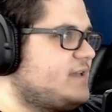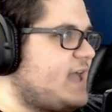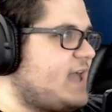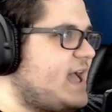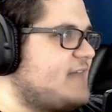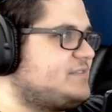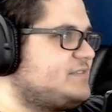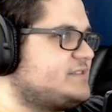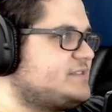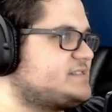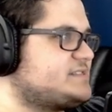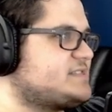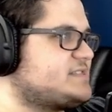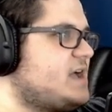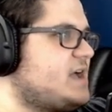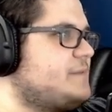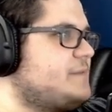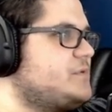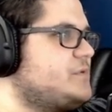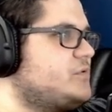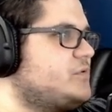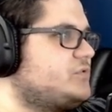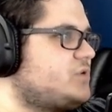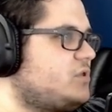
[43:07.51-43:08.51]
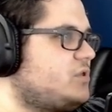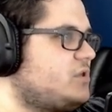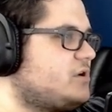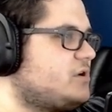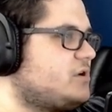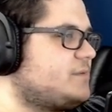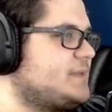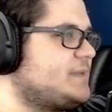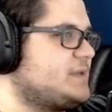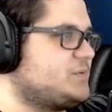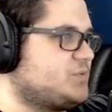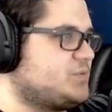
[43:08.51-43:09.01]
At this time, you will no longer
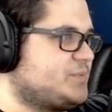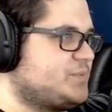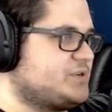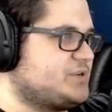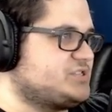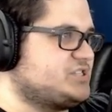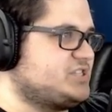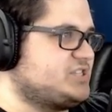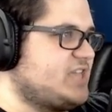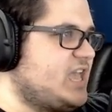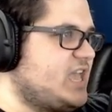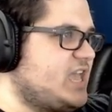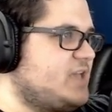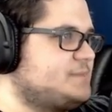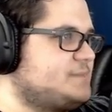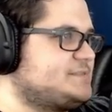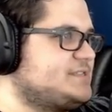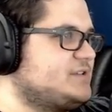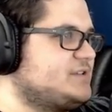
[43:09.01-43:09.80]
be able to purchase games,